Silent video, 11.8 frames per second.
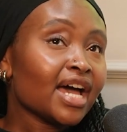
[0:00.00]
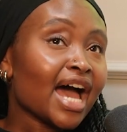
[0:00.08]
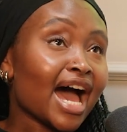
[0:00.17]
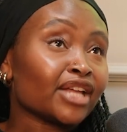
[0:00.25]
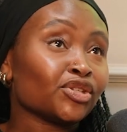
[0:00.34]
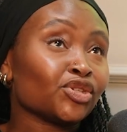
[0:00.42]

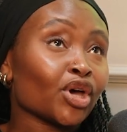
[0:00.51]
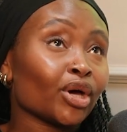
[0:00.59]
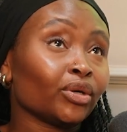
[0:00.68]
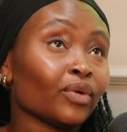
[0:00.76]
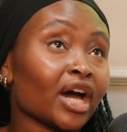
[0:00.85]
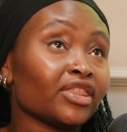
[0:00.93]
And
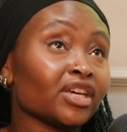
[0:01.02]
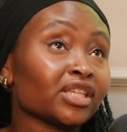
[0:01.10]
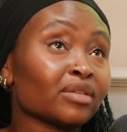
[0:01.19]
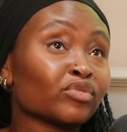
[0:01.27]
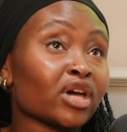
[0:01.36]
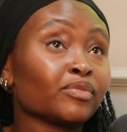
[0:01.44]
so I think
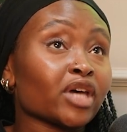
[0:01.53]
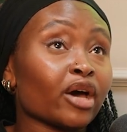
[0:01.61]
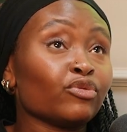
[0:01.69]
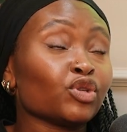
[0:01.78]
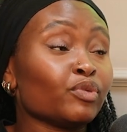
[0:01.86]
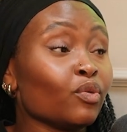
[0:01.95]
sometimes I would
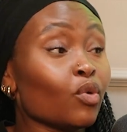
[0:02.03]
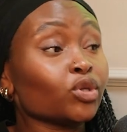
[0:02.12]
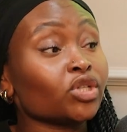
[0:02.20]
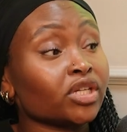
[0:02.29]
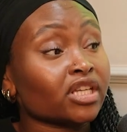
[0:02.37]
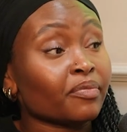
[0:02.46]
just be
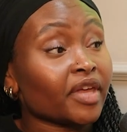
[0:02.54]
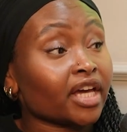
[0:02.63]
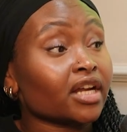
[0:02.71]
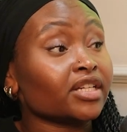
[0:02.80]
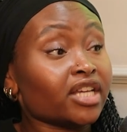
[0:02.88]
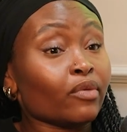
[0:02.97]
watching something, an
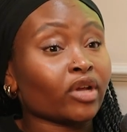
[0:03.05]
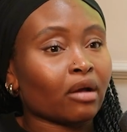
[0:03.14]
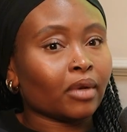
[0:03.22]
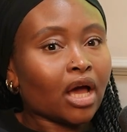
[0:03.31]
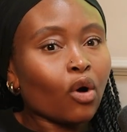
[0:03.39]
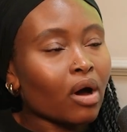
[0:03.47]
idea would come
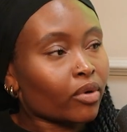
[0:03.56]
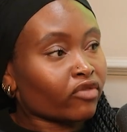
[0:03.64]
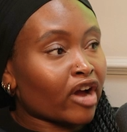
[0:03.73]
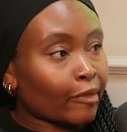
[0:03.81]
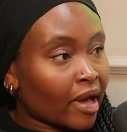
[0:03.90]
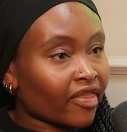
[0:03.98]
like, oh, I want to
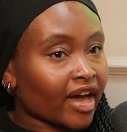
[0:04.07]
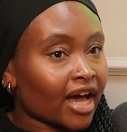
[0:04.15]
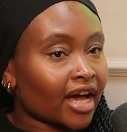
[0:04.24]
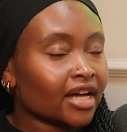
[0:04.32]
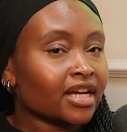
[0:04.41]
write about that.